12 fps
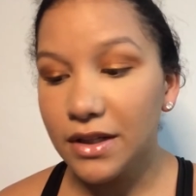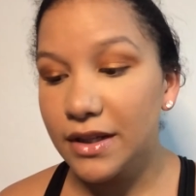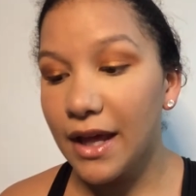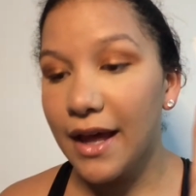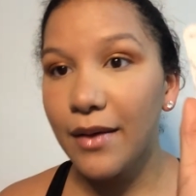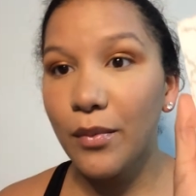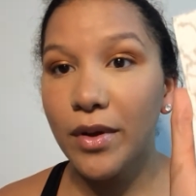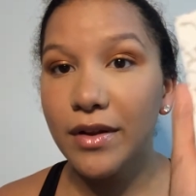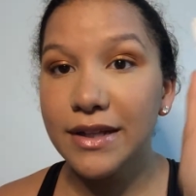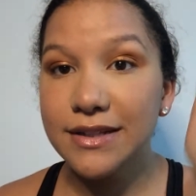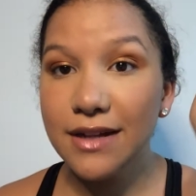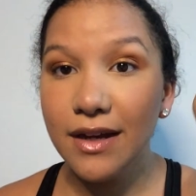Okay, well
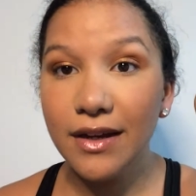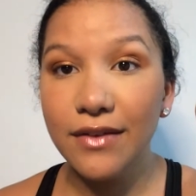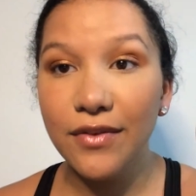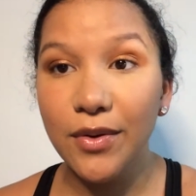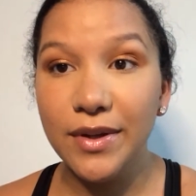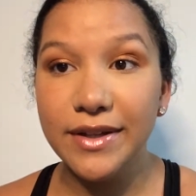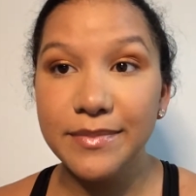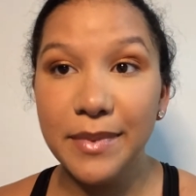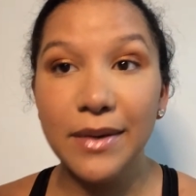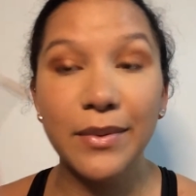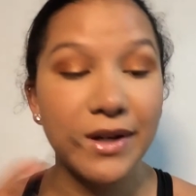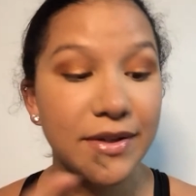it's not gonna focus,
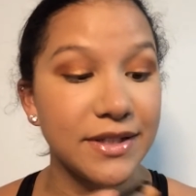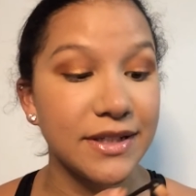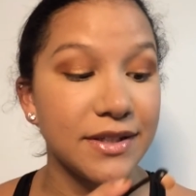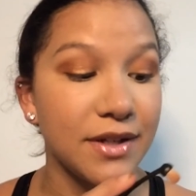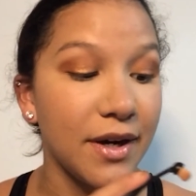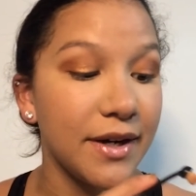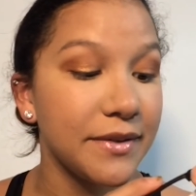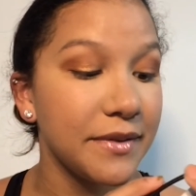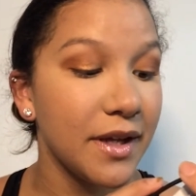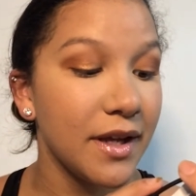but we're using star.